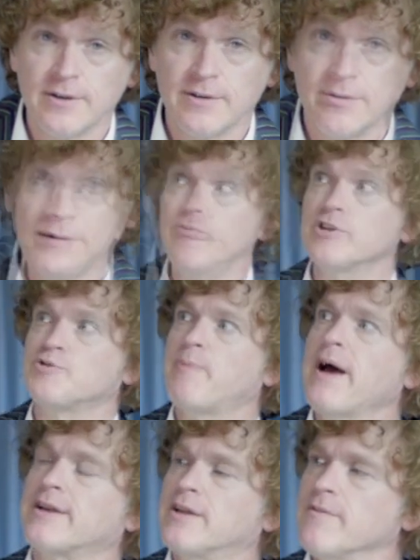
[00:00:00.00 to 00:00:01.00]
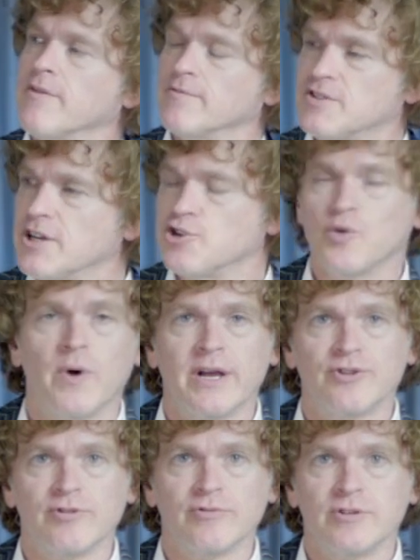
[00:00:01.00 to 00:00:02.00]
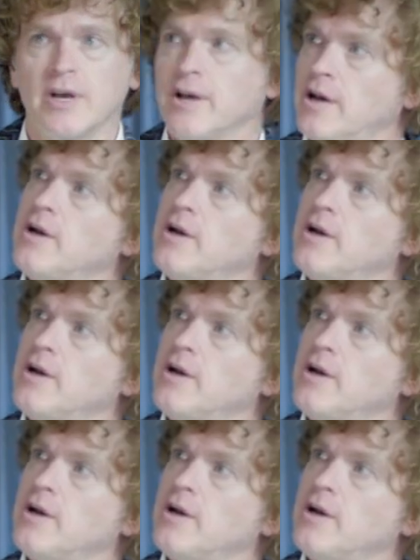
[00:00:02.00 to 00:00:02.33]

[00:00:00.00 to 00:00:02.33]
irrespective of situations